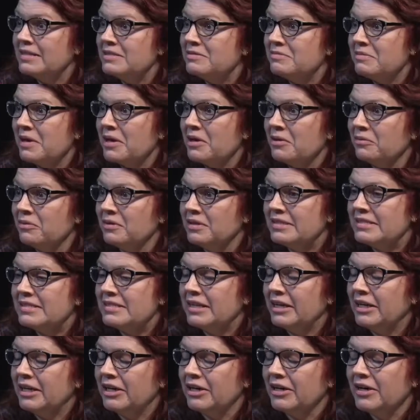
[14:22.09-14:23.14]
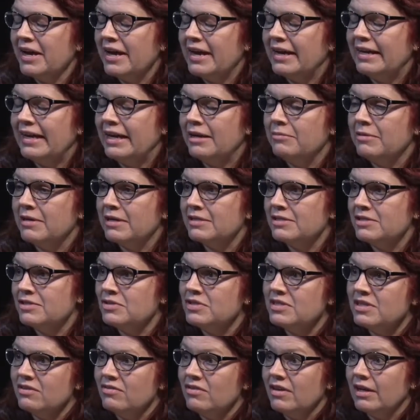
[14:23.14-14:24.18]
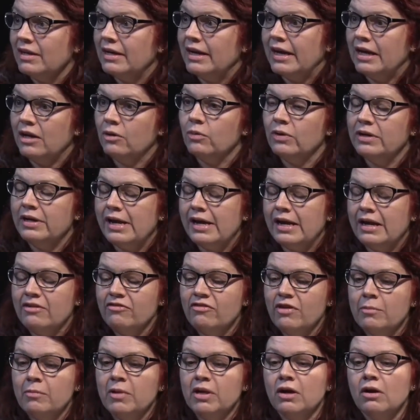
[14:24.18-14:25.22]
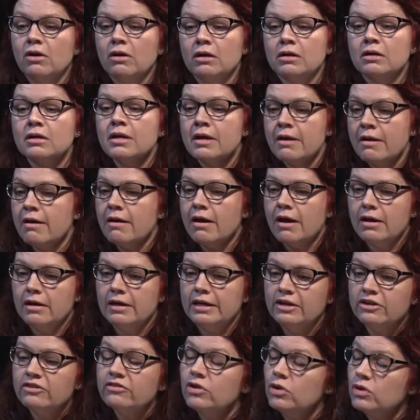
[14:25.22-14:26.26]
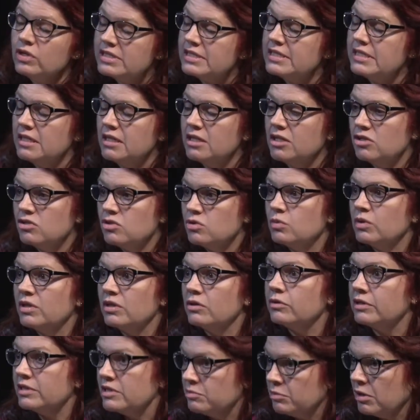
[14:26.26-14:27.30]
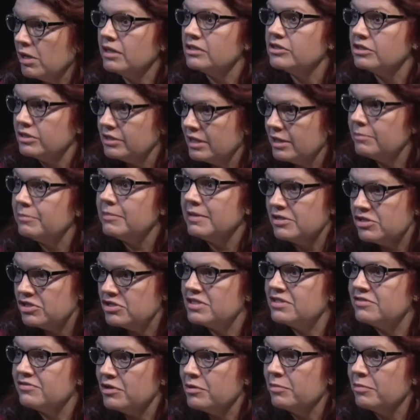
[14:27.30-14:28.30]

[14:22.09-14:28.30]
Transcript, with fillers: speaking with us here at APSU TV and 91.9 FM. And our uh, interview continues with Chris Proctor up in just a few